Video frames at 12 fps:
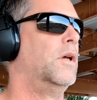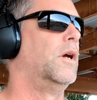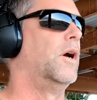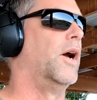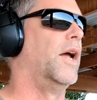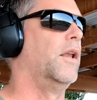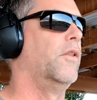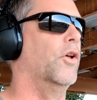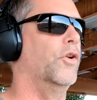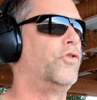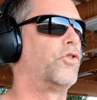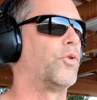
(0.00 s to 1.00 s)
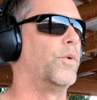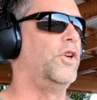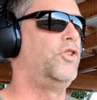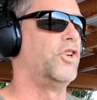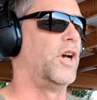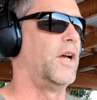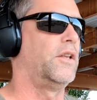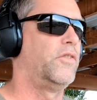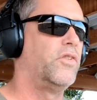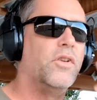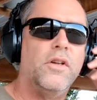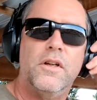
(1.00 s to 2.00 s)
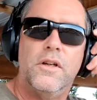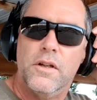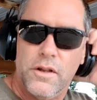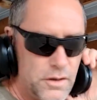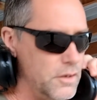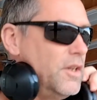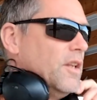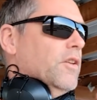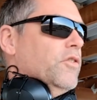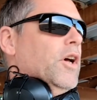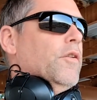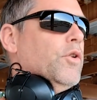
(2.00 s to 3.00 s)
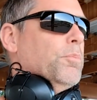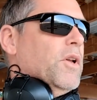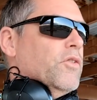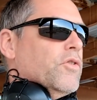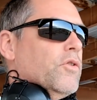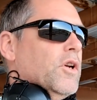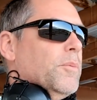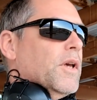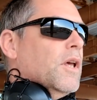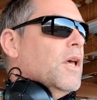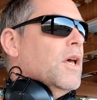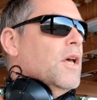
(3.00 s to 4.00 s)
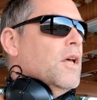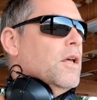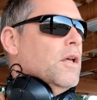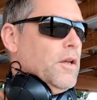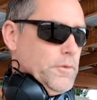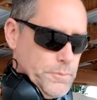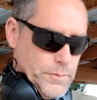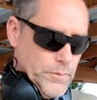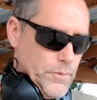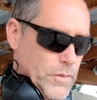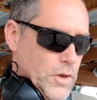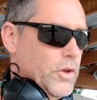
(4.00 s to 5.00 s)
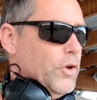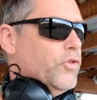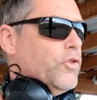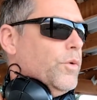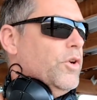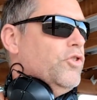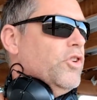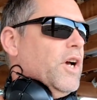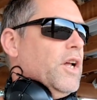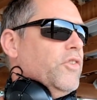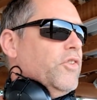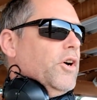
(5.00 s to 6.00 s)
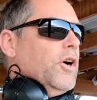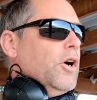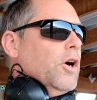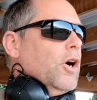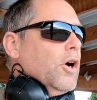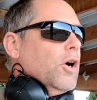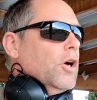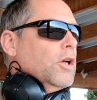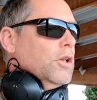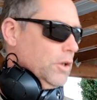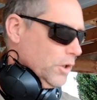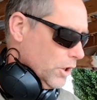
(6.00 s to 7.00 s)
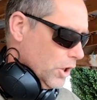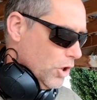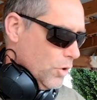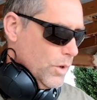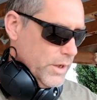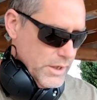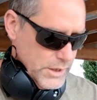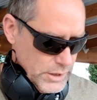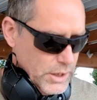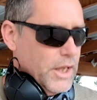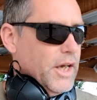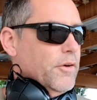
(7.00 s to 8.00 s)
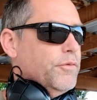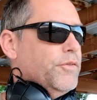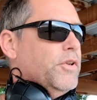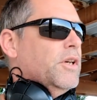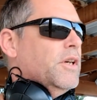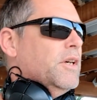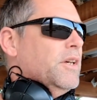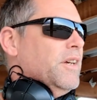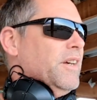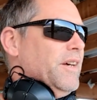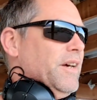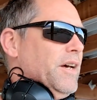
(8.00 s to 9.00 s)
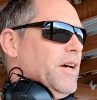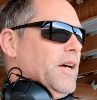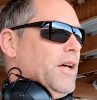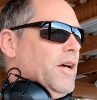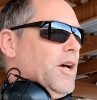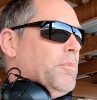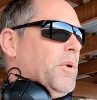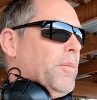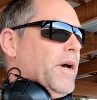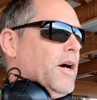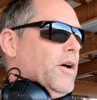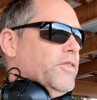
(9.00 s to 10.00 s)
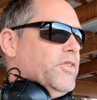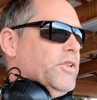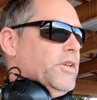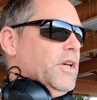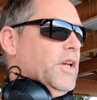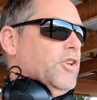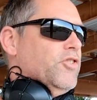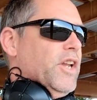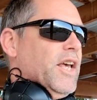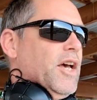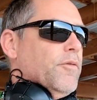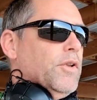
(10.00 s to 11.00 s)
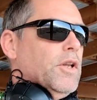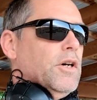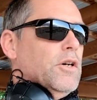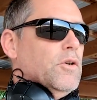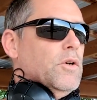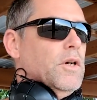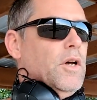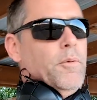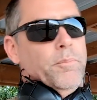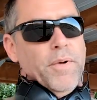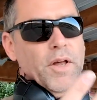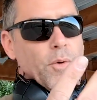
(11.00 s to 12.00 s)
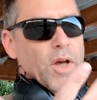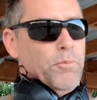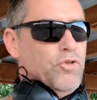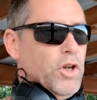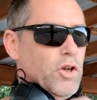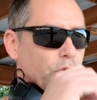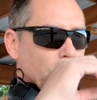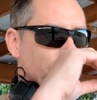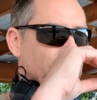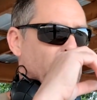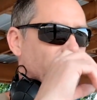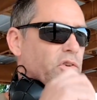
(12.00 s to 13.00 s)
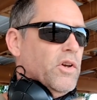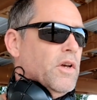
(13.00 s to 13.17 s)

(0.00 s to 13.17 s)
All right, those 3 shots, take these off so I'm not screaming. Those 3 shots are low and left. I'm about 1.5 inches low. By the way, I'm shooting at 12 yards.